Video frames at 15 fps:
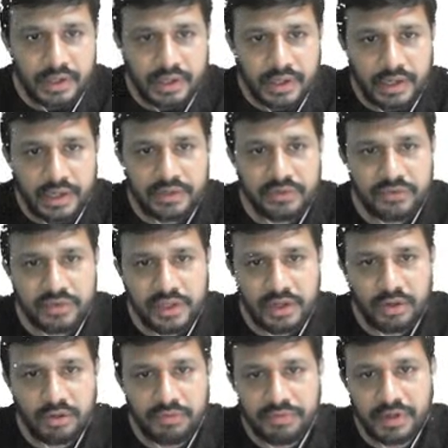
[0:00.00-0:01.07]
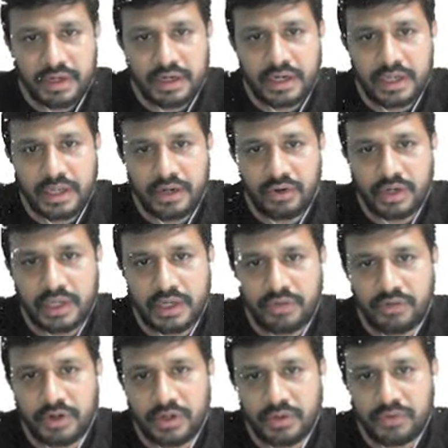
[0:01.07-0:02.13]
and 0 for t not
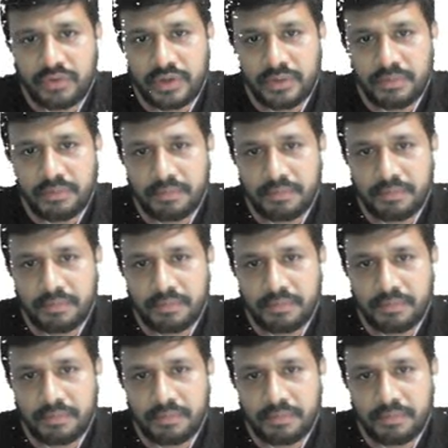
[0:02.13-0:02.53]
equal to 0.